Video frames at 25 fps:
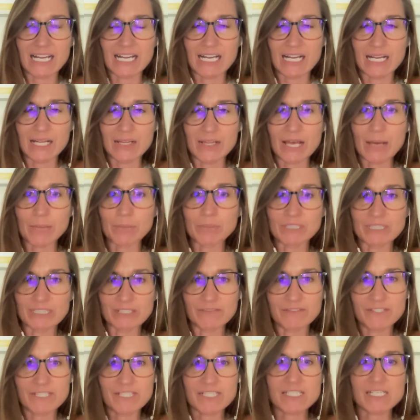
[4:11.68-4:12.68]
uh, that
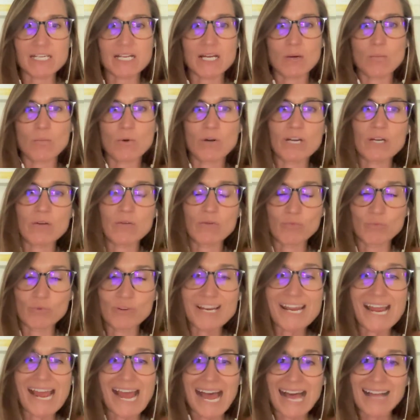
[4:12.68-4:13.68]
belief system where in
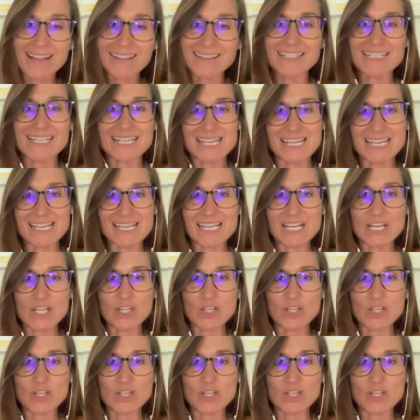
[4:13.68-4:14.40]
reality